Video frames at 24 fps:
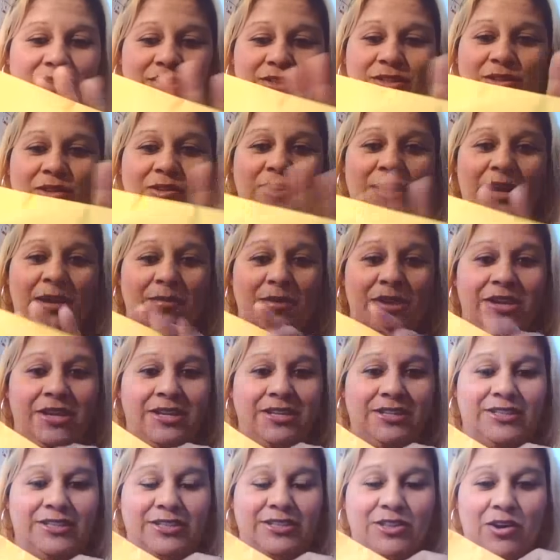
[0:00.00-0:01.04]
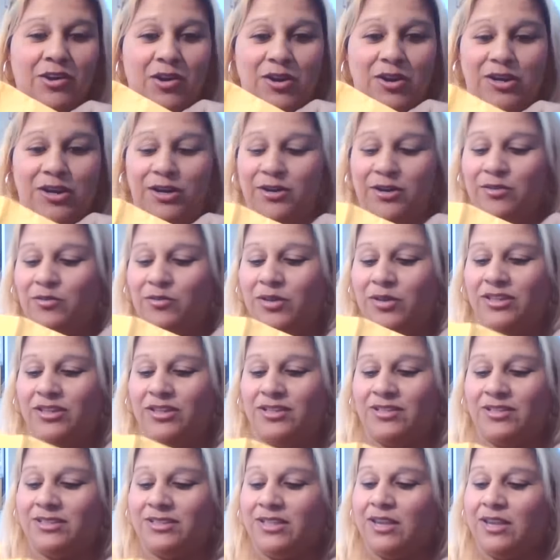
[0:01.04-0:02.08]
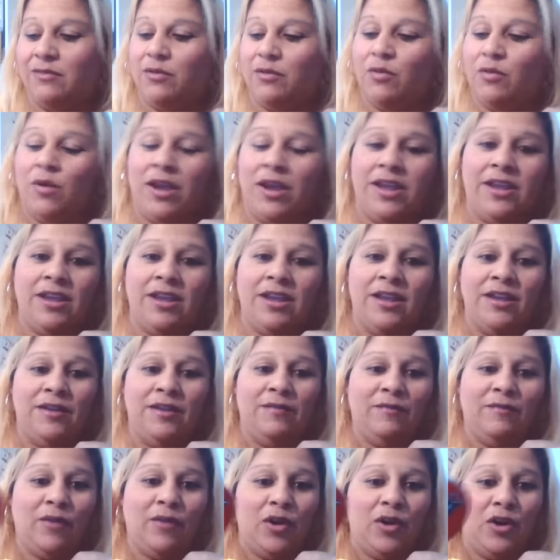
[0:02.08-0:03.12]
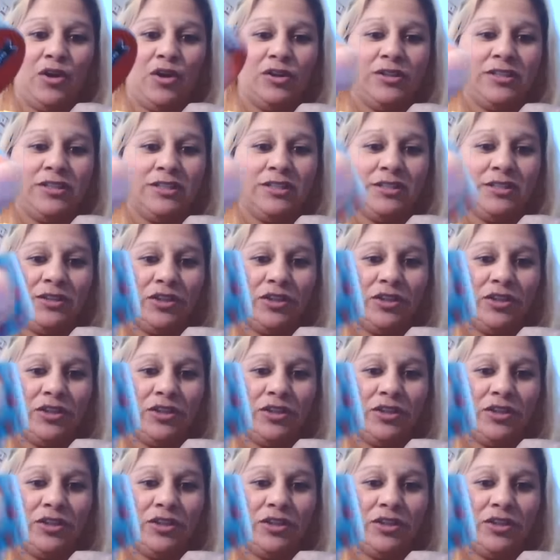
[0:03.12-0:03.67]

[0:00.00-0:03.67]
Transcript: so let me get started with this giveaway. First,